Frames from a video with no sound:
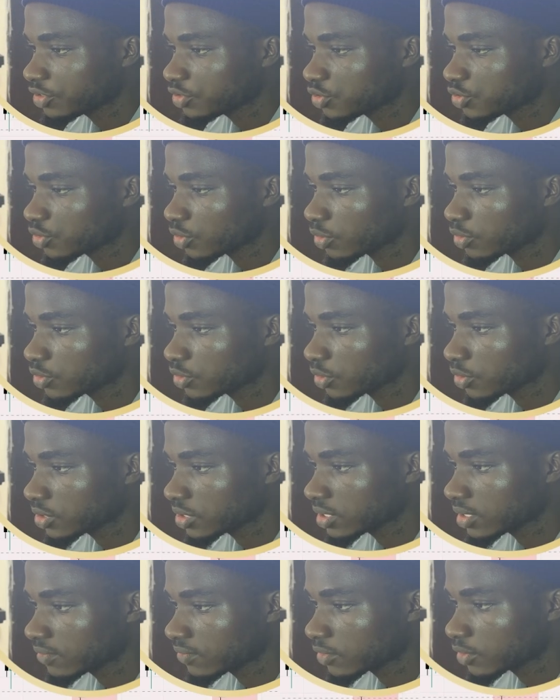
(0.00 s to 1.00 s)
structure
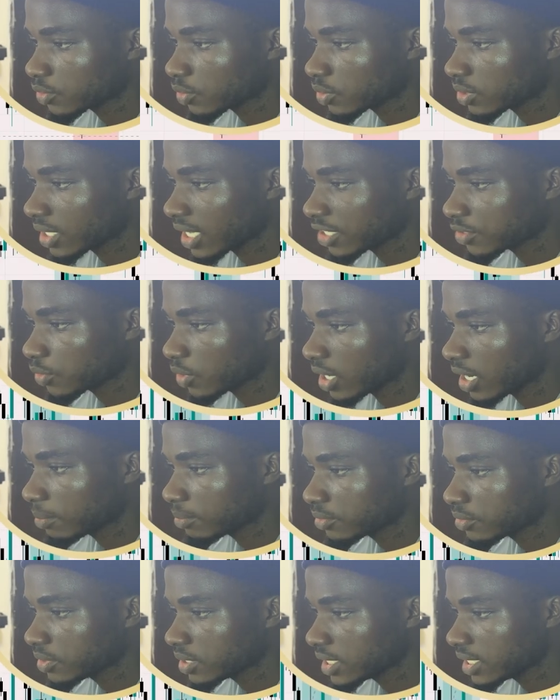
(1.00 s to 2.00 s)
shift. So that's what
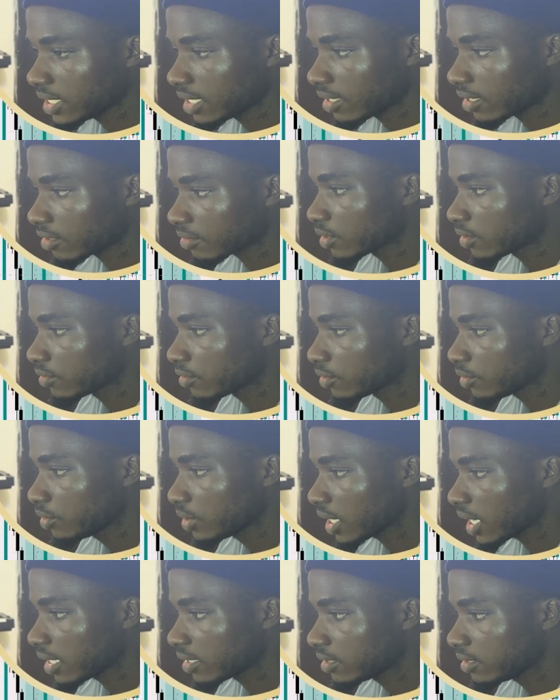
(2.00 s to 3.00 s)
happened here. If you
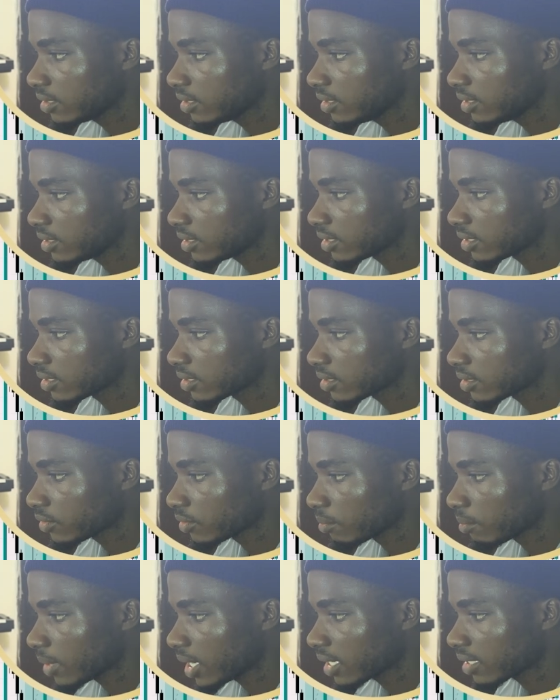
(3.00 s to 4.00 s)
look at this,
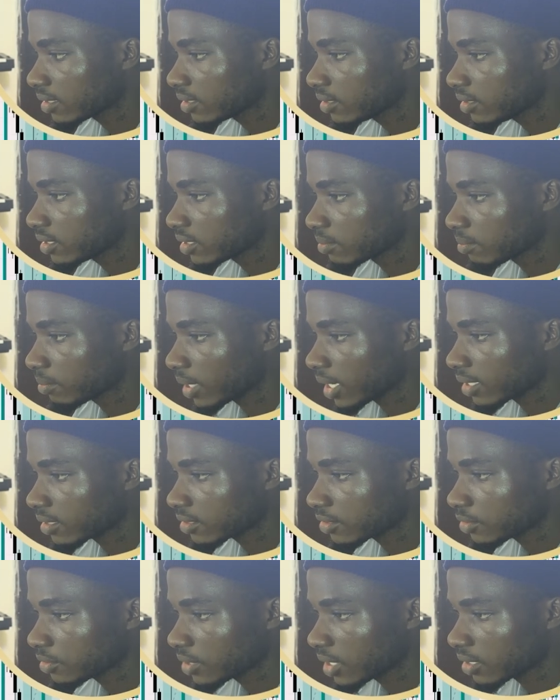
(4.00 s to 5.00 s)
you mark this part,
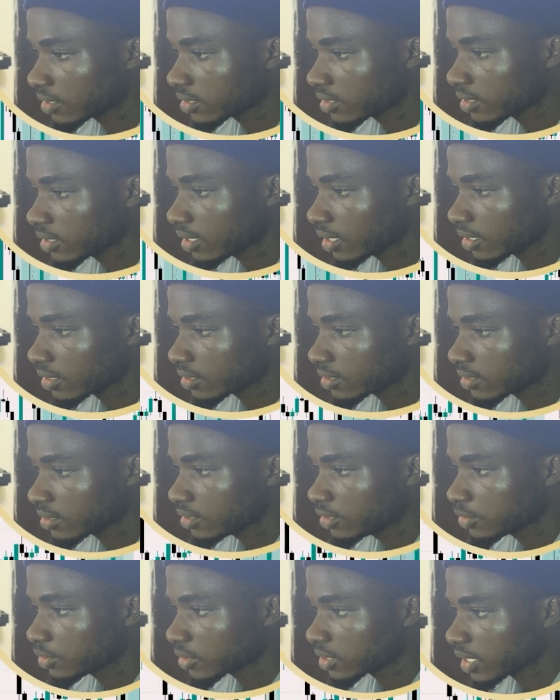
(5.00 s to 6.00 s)
you can see that
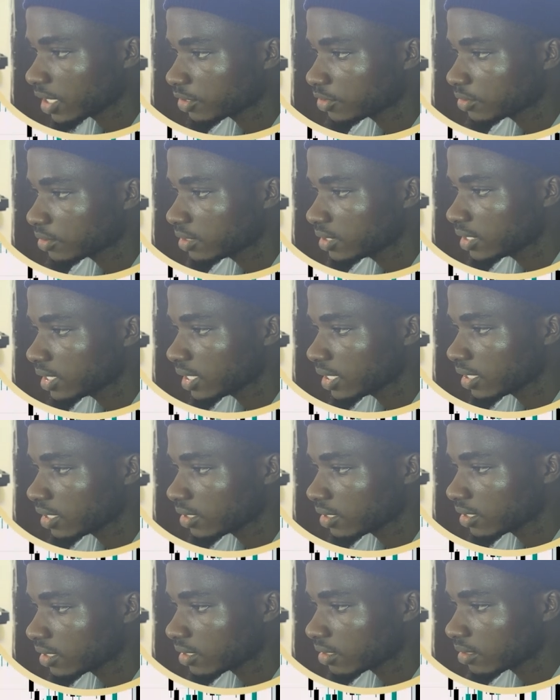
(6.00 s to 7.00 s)
this was actually a